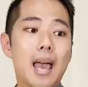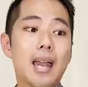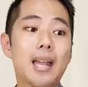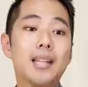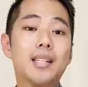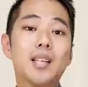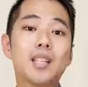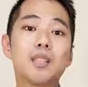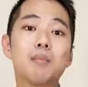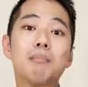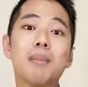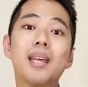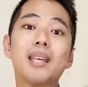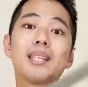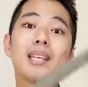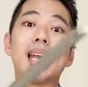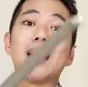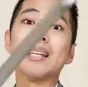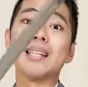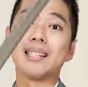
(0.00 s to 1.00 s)
and it doesn't
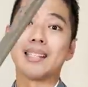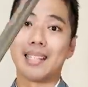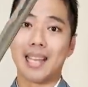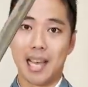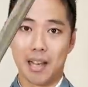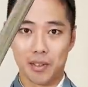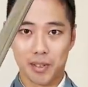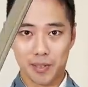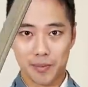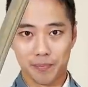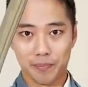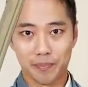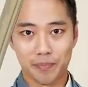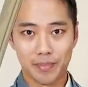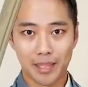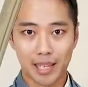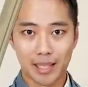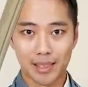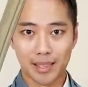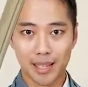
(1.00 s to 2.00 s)
make any sound
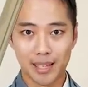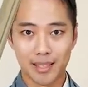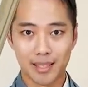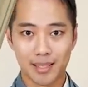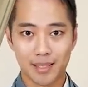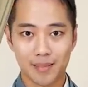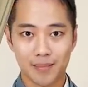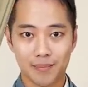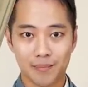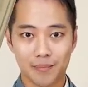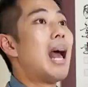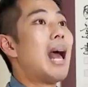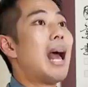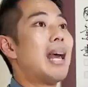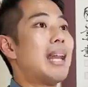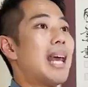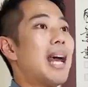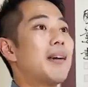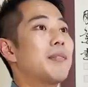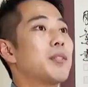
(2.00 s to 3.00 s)
like this.
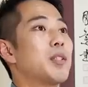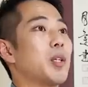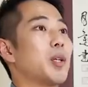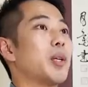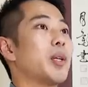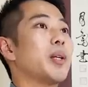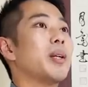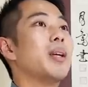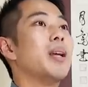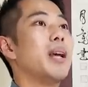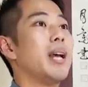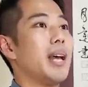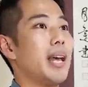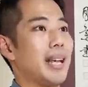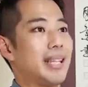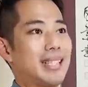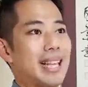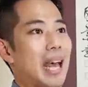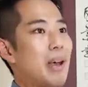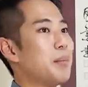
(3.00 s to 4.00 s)
And after
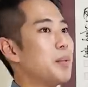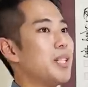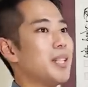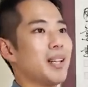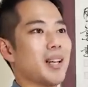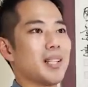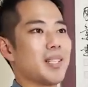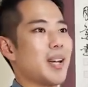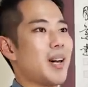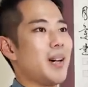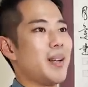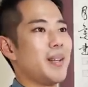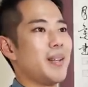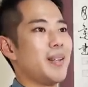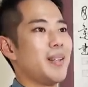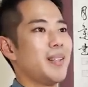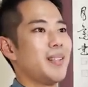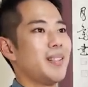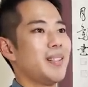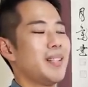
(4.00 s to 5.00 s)
examining the
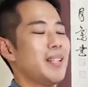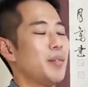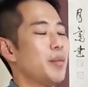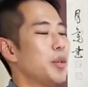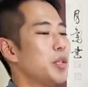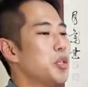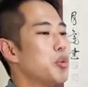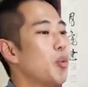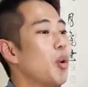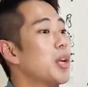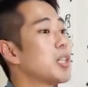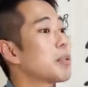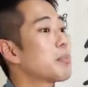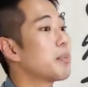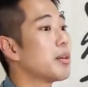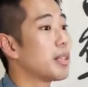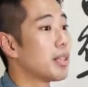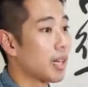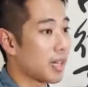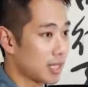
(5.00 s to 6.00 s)
katana, when you want to
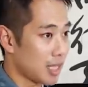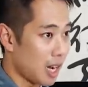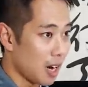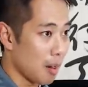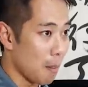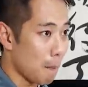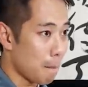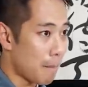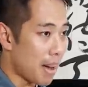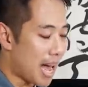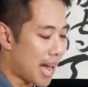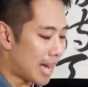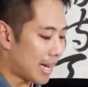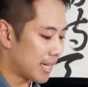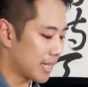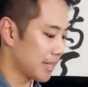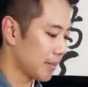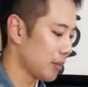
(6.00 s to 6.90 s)
put the katana back,